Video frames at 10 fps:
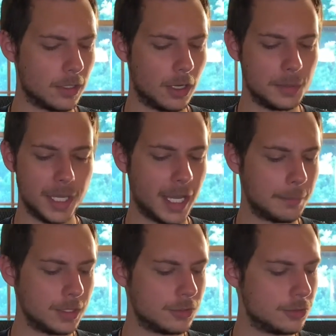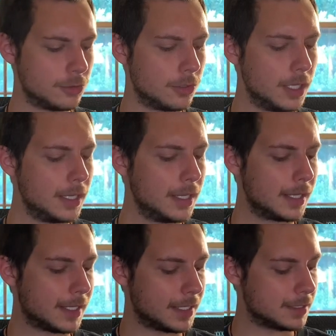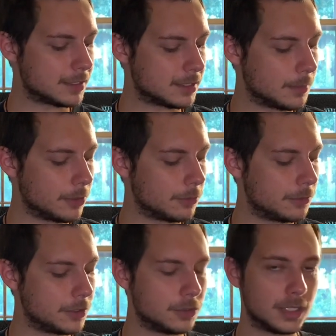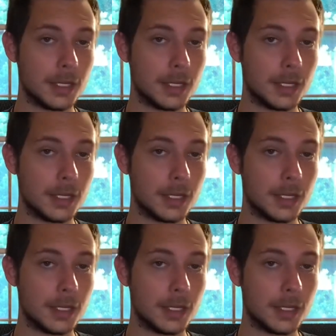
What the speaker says: I'll be happy to get into some other reviews.